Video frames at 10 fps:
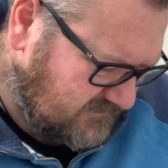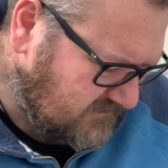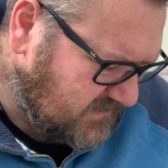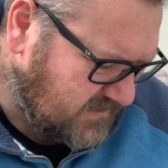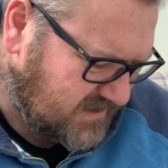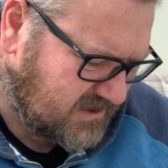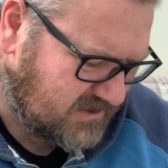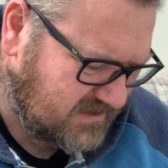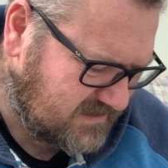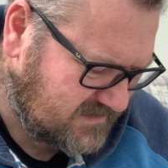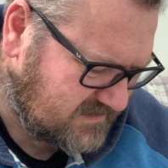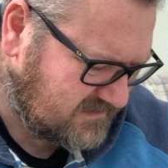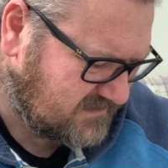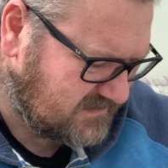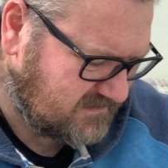by the colours.
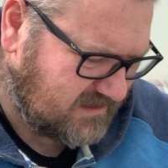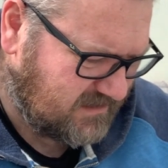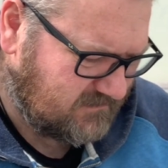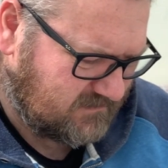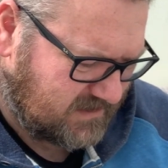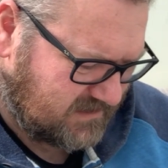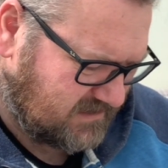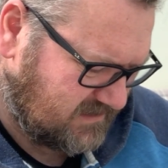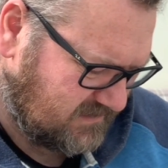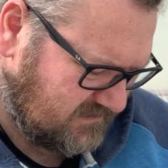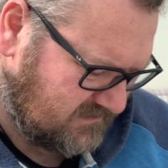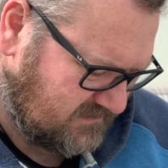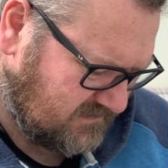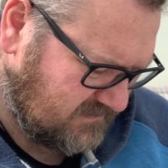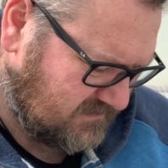I don't know, actually.
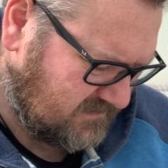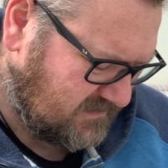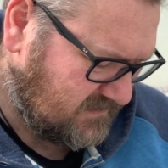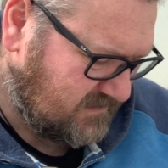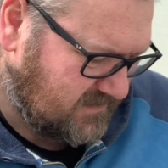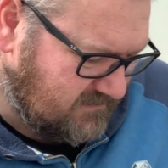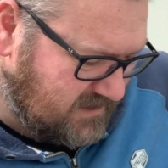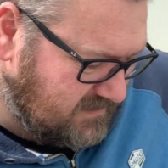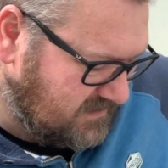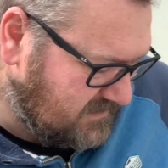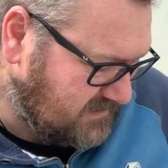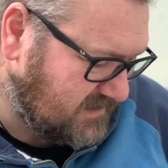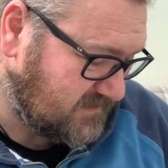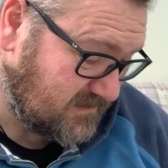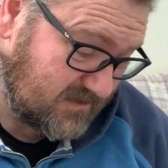So I don't know the team.
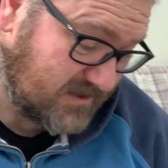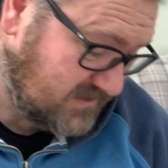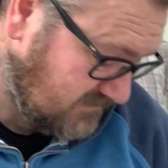So I've got to do